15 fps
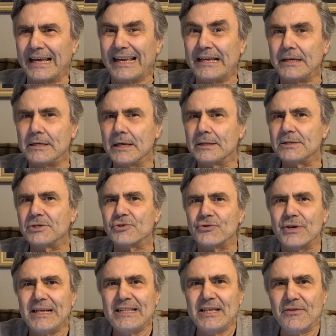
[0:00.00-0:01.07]
It gets
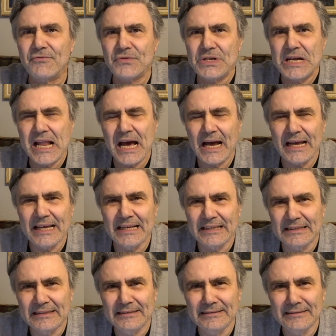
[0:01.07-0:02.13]
rid of
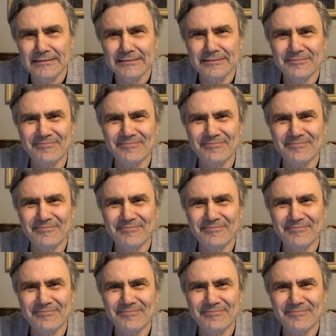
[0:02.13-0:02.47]
night